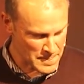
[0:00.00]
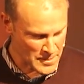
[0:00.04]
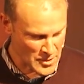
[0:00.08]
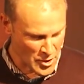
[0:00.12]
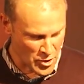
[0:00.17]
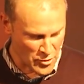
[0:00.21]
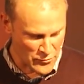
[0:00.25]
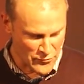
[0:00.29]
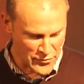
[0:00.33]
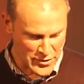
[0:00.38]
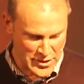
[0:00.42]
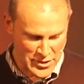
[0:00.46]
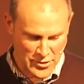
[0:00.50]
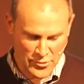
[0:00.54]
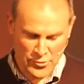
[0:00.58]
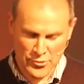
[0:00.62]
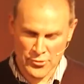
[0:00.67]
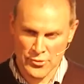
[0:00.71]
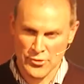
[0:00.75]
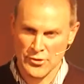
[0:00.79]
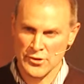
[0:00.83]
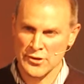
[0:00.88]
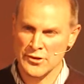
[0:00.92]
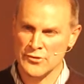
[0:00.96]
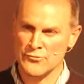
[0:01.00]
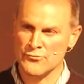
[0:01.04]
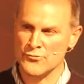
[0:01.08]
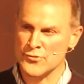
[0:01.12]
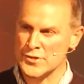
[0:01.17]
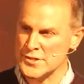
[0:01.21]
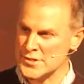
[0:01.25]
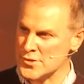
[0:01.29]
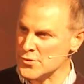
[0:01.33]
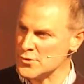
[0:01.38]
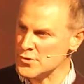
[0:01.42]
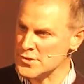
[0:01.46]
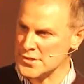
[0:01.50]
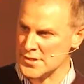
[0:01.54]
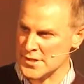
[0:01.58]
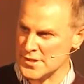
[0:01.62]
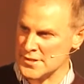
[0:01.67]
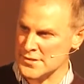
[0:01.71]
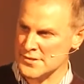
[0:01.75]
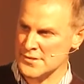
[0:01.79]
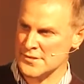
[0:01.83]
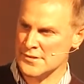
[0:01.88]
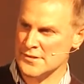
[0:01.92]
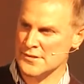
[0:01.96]
Offer your
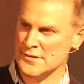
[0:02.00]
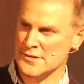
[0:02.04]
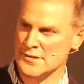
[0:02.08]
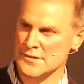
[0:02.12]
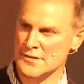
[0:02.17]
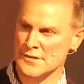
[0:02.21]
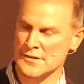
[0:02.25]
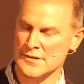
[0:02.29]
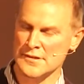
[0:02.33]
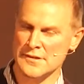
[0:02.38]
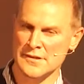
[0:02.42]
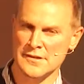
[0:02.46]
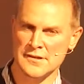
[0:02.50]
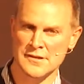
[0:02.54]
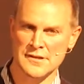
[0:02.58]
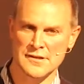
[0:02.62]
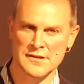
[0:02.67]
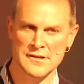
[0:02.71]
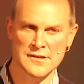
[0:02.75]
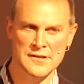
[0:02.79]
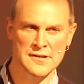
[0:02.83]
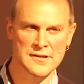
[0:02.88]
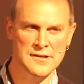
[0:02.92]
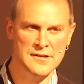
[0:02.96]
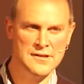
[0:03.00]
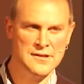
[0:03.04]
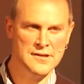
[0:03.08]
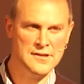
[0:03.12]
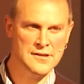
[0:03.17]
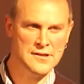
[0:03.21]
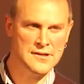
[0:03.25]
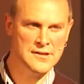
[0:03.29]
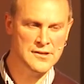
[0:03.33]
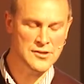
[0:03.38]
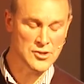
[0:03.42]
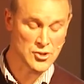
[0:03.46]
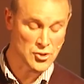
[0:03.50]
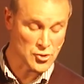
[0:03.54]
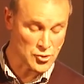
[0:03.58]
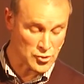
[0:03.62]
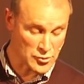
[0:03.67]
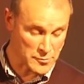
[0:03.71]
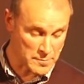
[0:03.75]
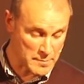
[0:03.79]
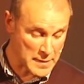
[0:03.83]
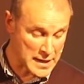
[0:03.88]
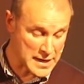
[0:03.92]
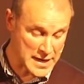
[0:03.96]
resources,
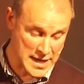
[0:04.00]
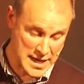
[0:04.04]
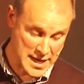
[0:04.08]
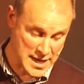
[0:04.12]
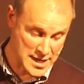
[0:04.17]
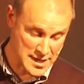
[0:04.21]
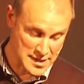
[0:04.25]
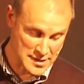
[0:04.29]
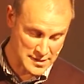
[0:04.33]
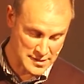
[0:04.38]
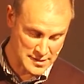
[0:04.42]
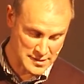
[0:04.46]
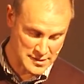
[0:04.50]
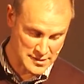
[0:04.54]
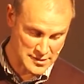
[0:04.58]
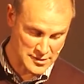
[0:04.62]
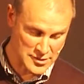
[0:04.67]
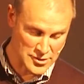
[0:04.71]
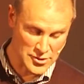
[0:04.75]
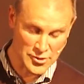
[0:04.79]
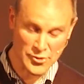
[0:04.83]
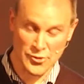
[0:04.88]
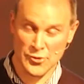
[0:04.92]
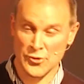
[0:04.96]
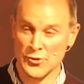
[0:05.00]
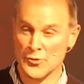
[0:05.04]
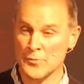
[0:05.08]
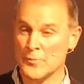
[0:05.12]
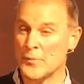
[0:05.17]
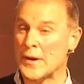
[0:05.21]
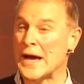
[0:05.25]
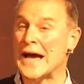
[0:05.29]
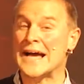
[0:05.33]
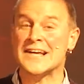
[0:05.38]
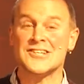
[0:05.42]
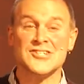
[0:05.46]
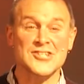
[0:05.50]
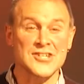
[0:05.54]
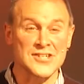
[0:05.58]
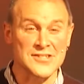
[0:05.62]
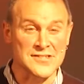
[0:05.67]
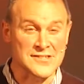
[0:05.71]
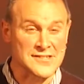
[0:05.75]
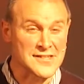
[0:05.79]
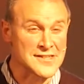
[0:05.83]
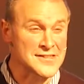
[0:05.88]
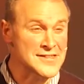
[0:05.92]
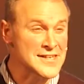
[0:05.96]
your money, your
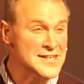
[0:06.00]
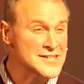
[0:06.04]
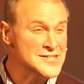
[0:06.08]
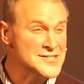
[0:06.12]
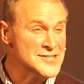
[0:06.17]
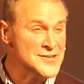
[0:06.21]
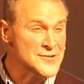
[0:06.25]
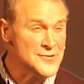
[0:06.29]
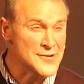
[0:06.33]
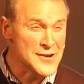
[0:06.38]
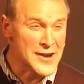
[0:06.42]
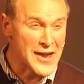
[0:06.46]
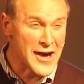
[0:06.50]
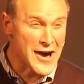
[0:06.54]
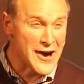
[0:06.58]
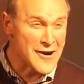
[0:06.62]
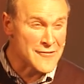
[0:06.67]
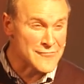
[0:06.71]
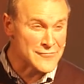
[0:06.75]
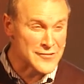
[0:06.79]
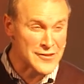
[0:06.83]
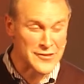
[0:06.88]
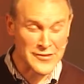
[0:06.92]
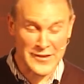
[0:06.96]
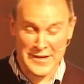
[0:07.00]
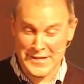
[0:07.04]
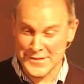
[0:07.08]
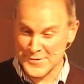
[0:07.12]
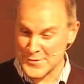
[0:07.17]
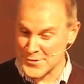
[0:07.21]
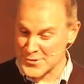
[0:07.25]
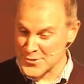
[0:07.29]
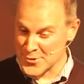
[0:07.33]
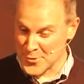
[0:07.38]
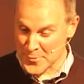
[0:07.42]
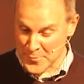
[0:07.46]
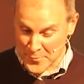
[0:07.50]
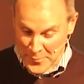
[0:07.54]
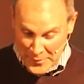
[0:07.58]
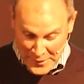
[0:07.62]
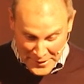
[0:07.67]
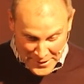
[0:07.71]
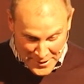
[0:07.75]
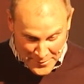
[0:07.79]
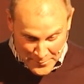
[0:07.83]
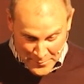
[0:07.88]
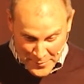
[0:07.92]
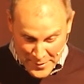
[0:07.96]
passions, the things you love, the things that you're
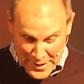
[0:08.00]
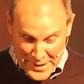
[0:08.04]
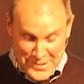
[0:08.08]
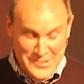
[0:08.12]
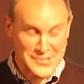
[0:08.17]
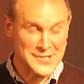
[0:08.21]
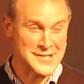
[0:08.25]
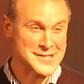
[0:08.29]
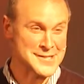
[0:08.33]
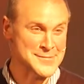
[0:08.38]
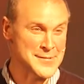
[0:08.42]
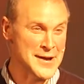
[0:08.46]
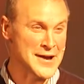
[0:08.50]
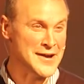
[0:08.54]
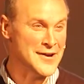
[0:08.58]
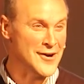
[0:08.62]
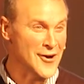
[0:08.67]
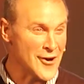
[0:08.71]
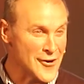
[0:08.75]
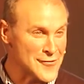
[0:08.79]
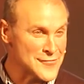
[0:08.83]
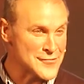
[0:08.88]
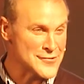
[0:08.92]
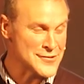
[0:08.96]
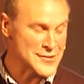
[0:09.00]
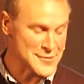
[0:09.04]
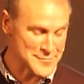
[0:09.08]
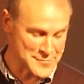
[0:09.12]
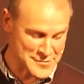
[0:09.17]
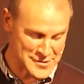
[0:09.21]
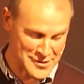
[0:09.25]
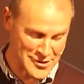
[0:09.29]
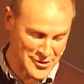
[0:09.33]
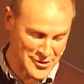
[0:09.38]
passionate about, offer them to